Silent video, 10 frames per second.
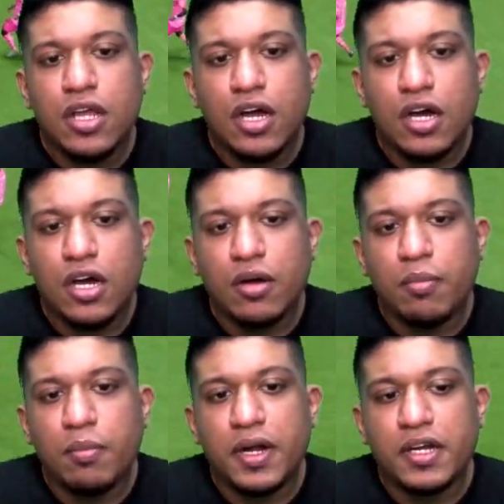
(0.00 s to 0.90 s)

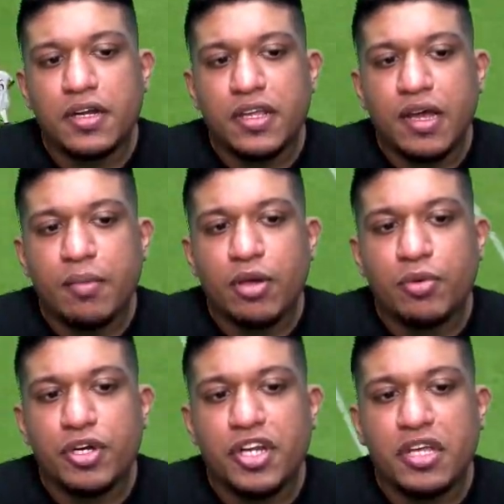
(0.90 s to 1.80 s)
But yeah, my
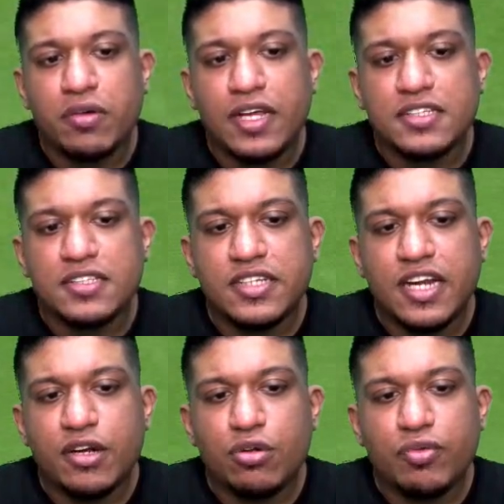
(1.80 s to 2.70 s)
opponent equalizes. Then
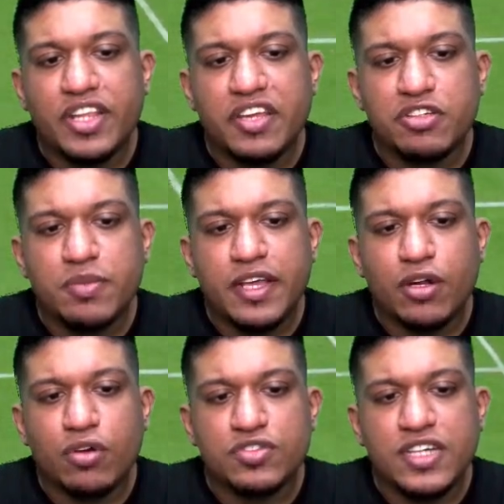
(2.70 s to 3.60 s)
I don't know whether he was playing an
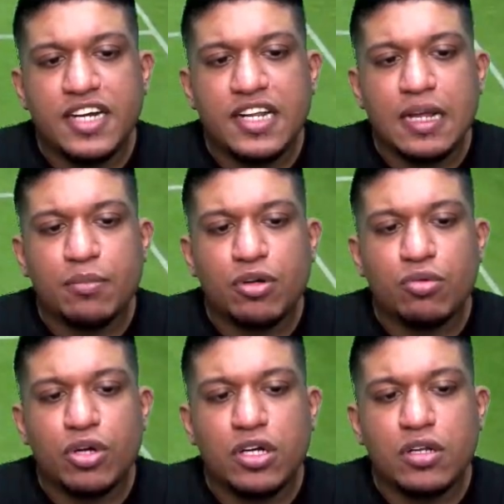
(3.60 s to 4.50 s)
offside trap or what.